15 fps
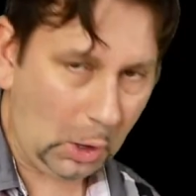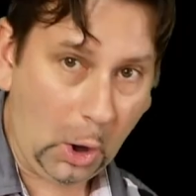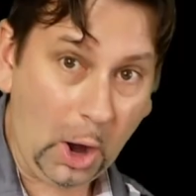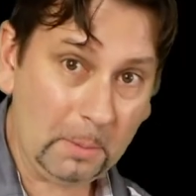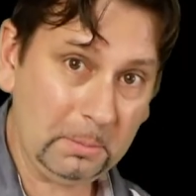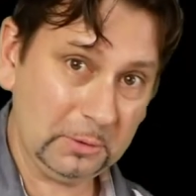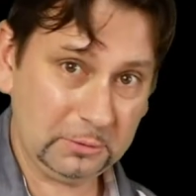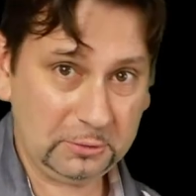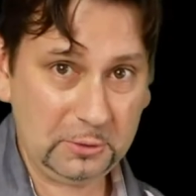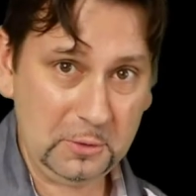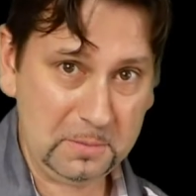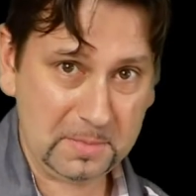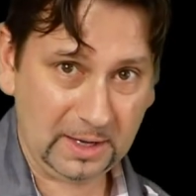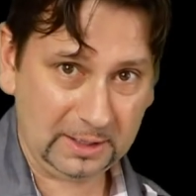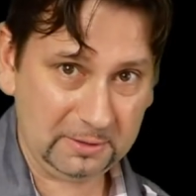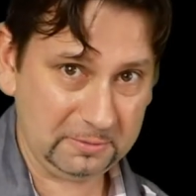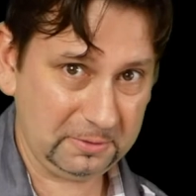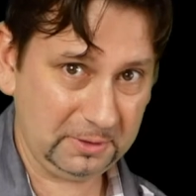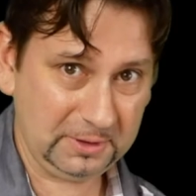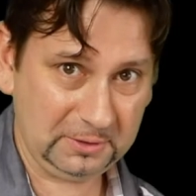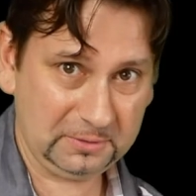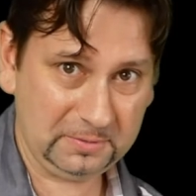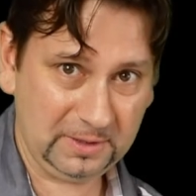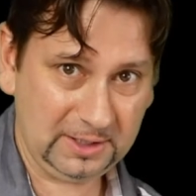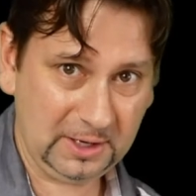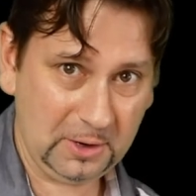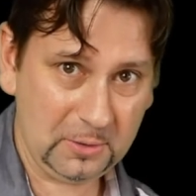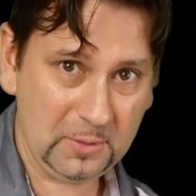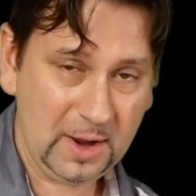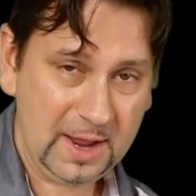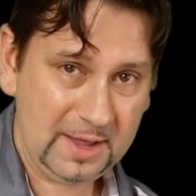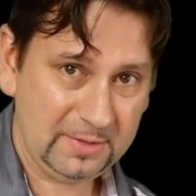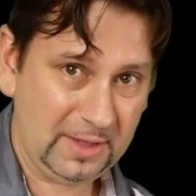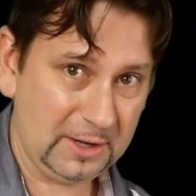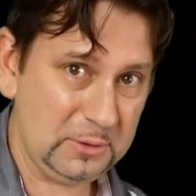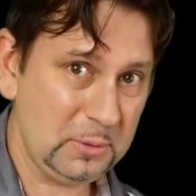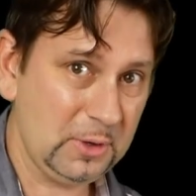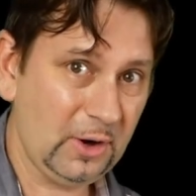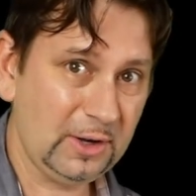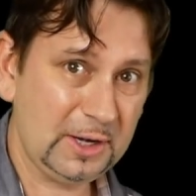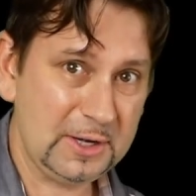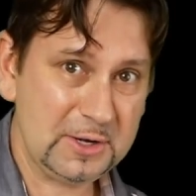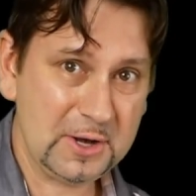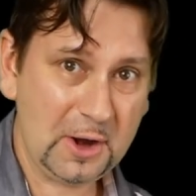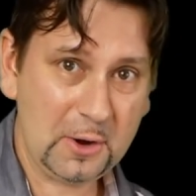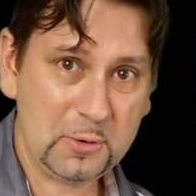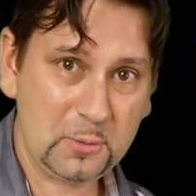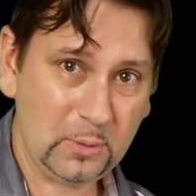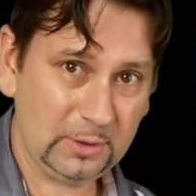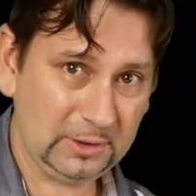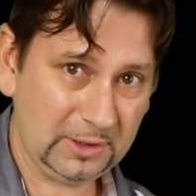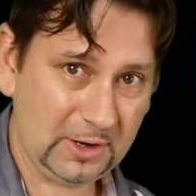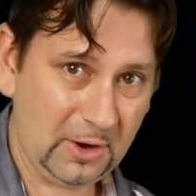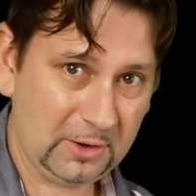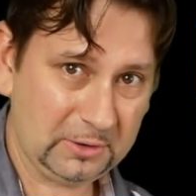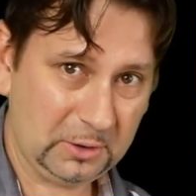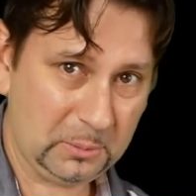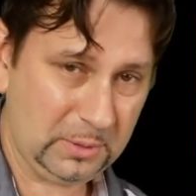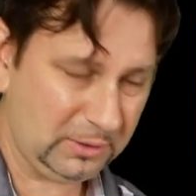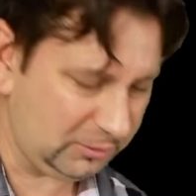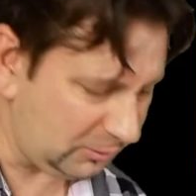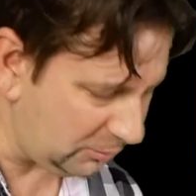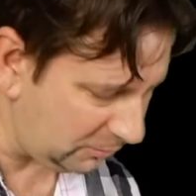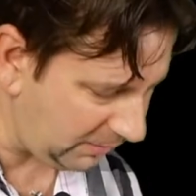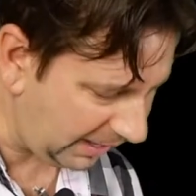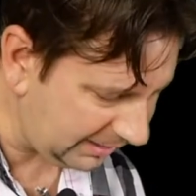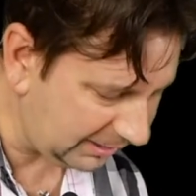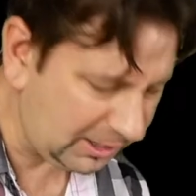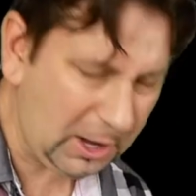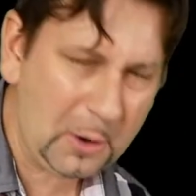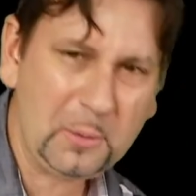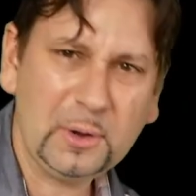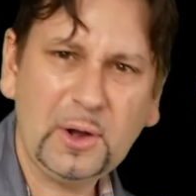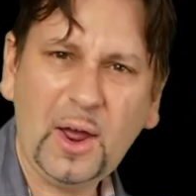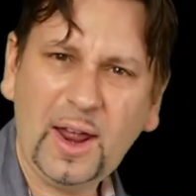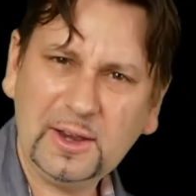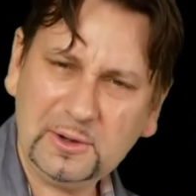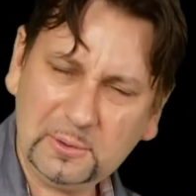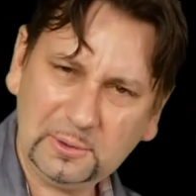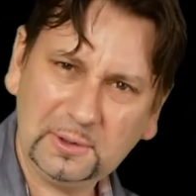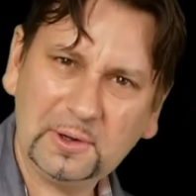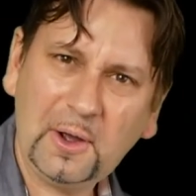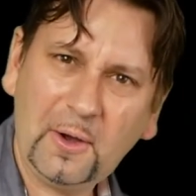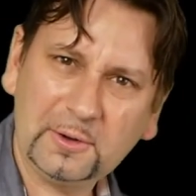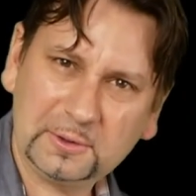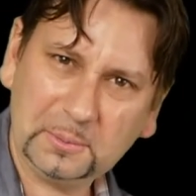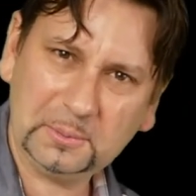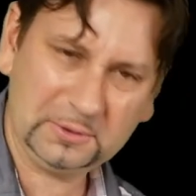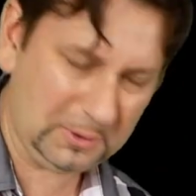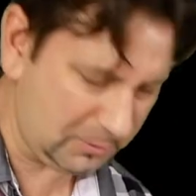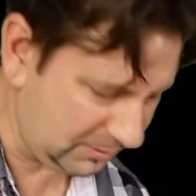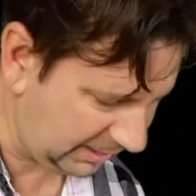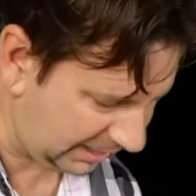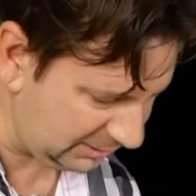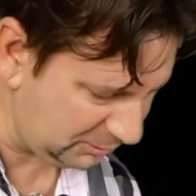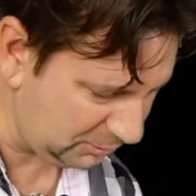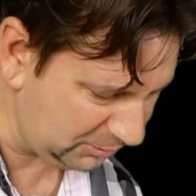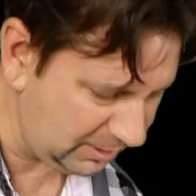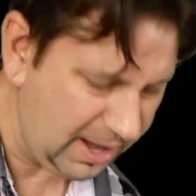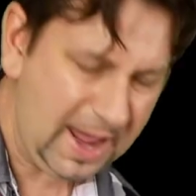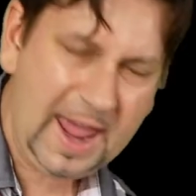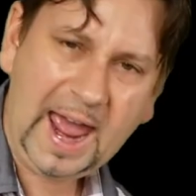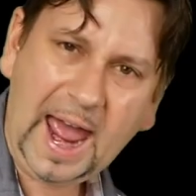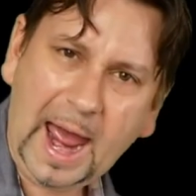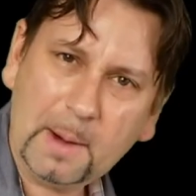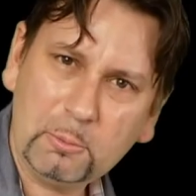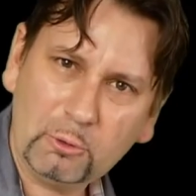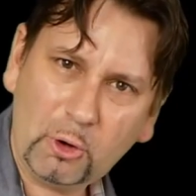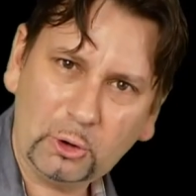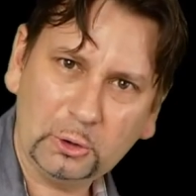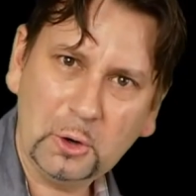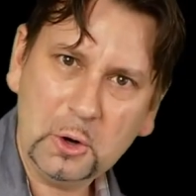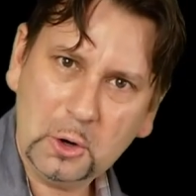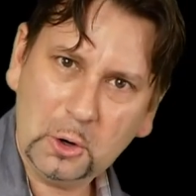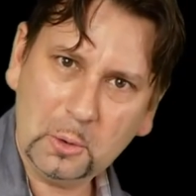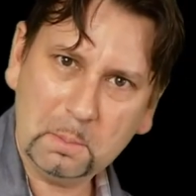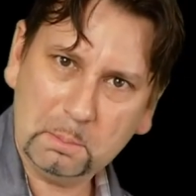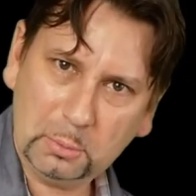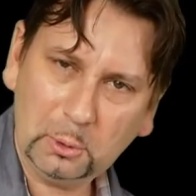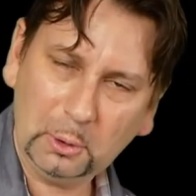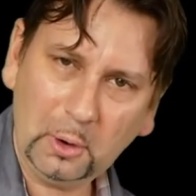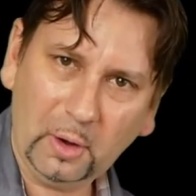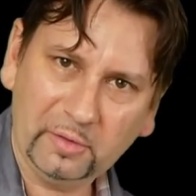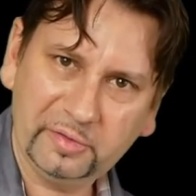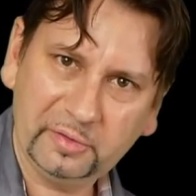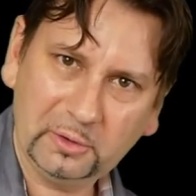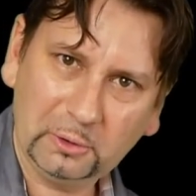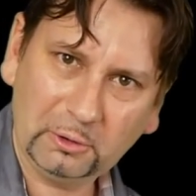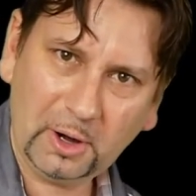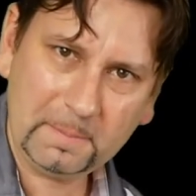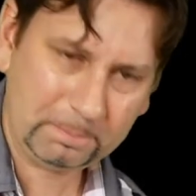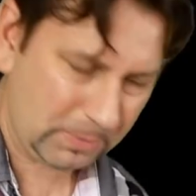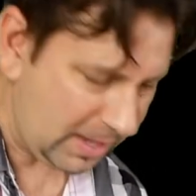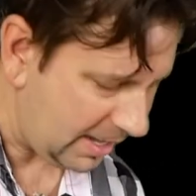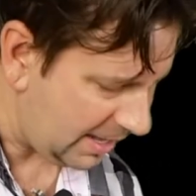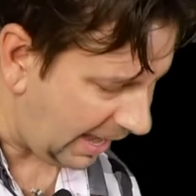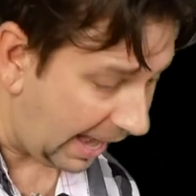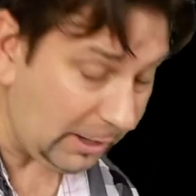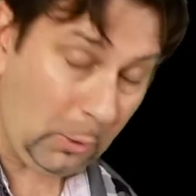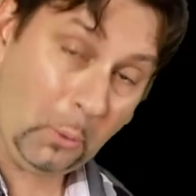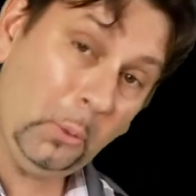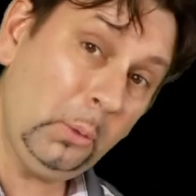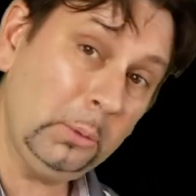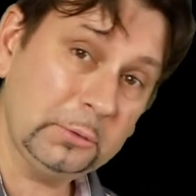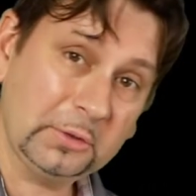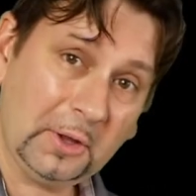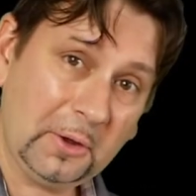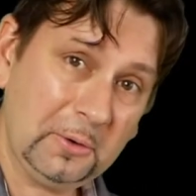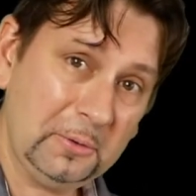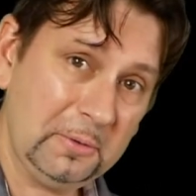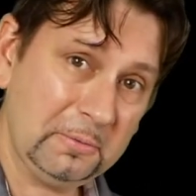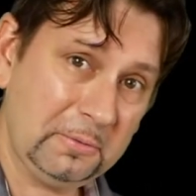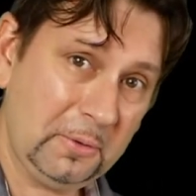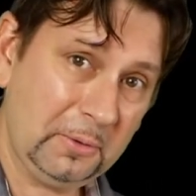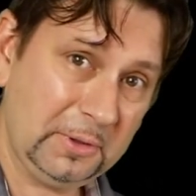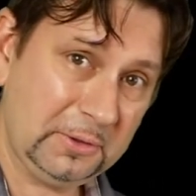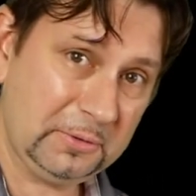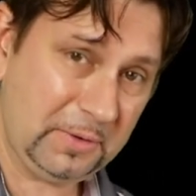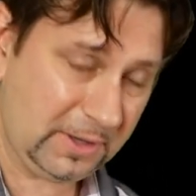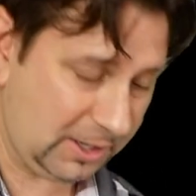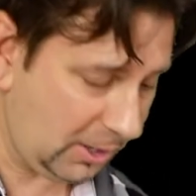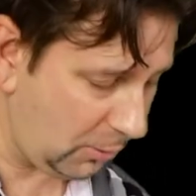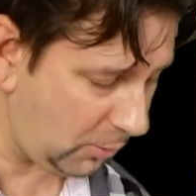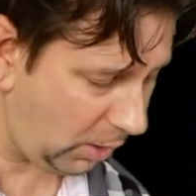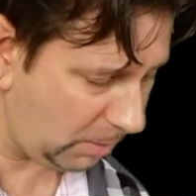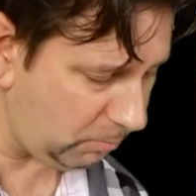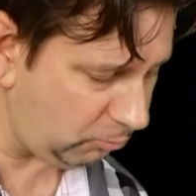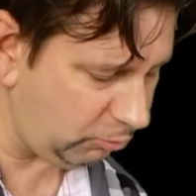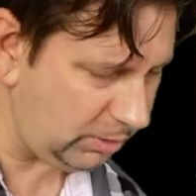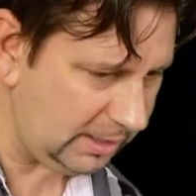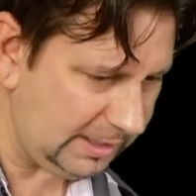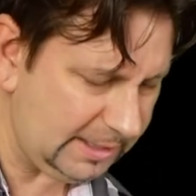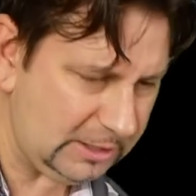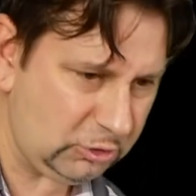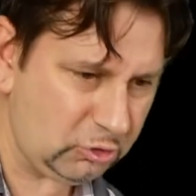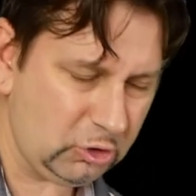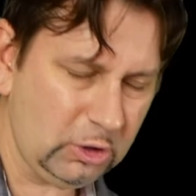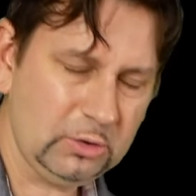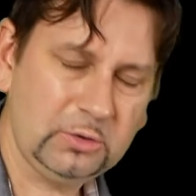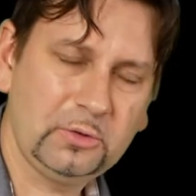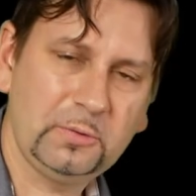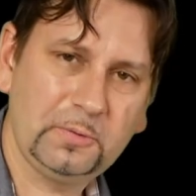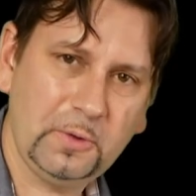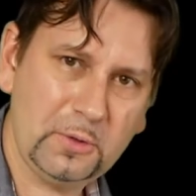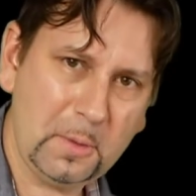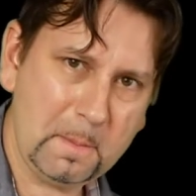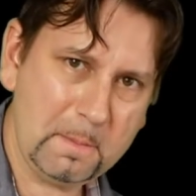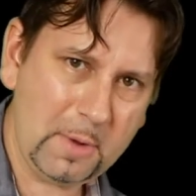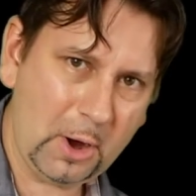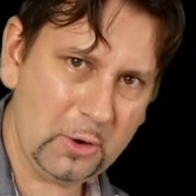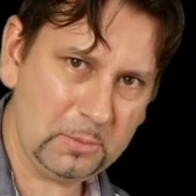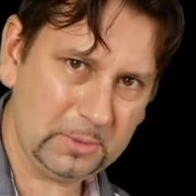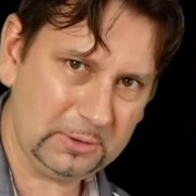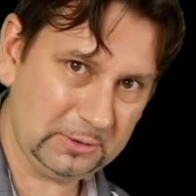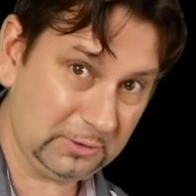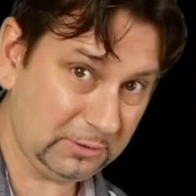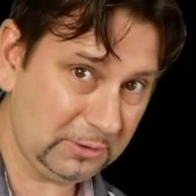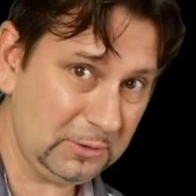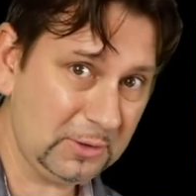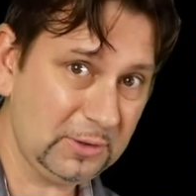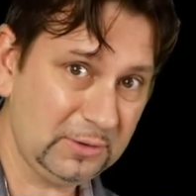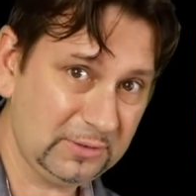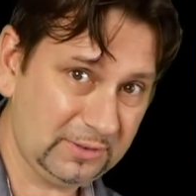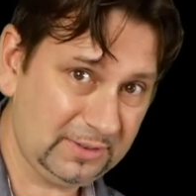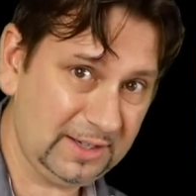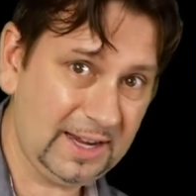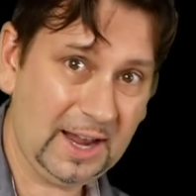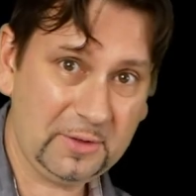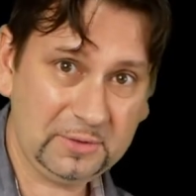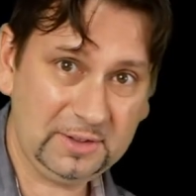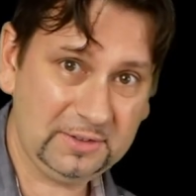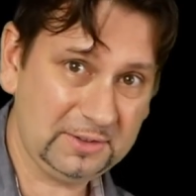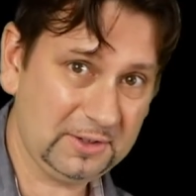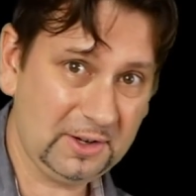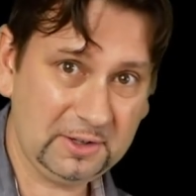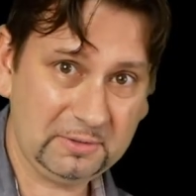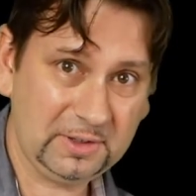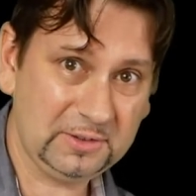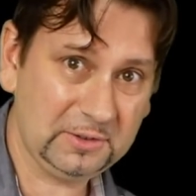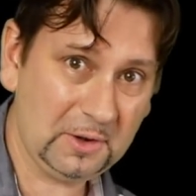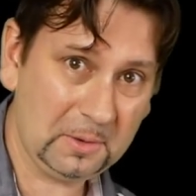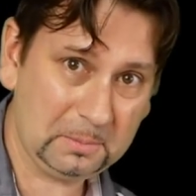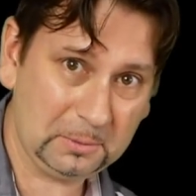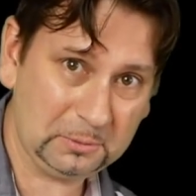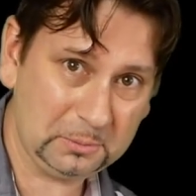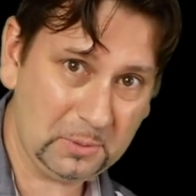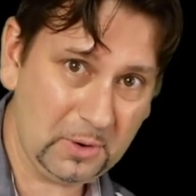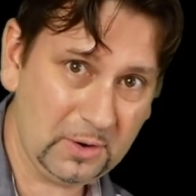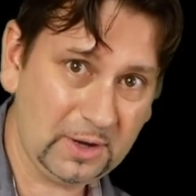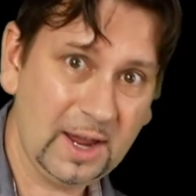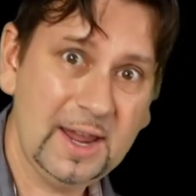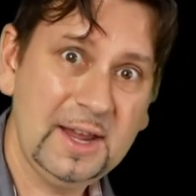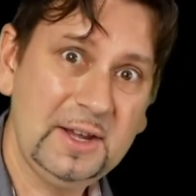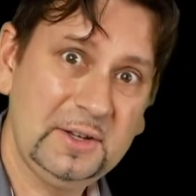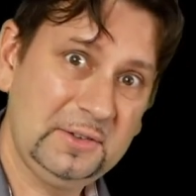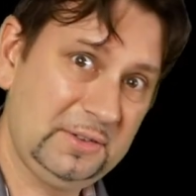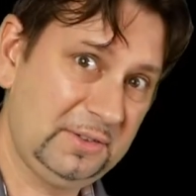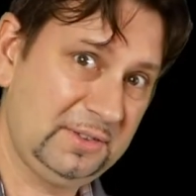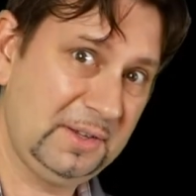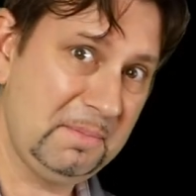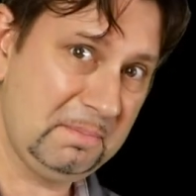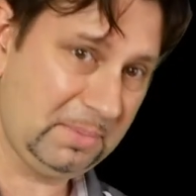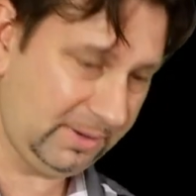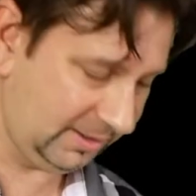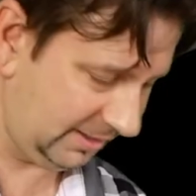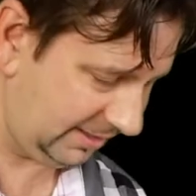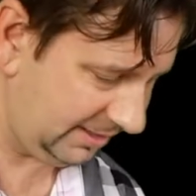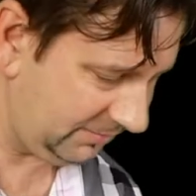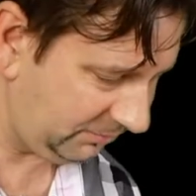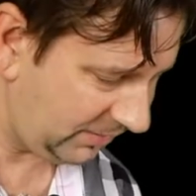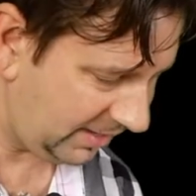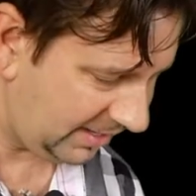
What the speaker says: I'm assuming for this video that you kind of know what legato is and you've had a go and your legato is okay. You can hammer on and pull off, all right? And also for this video, I'm really just for the moment, just so you can see how these kind of examples work simply,